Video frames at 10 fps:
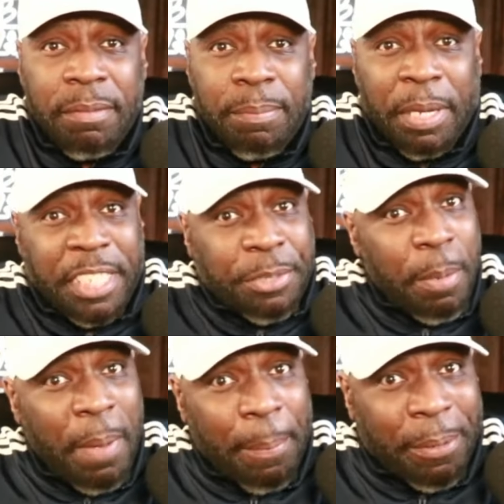But just
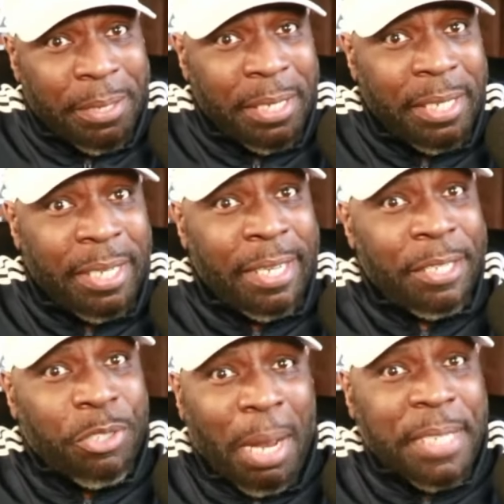remember,
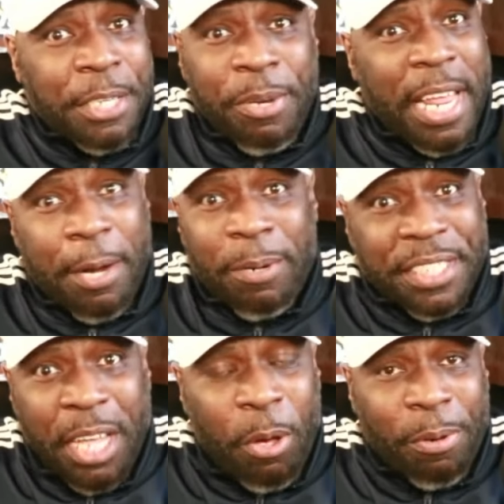Trump didn't do that on
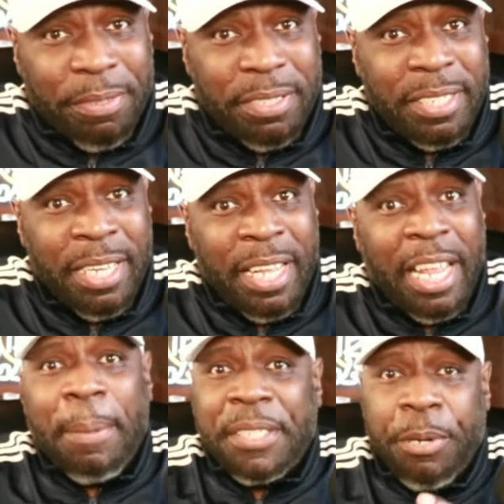his own.
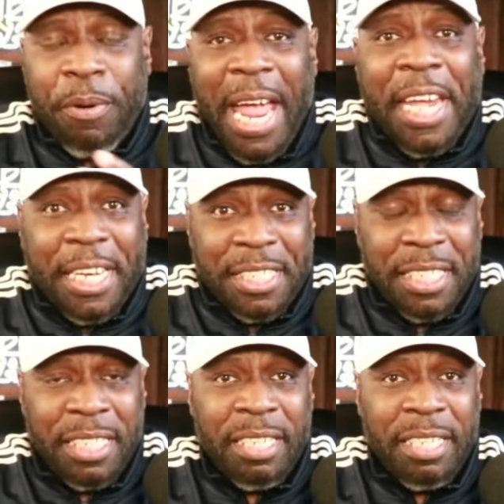He was created.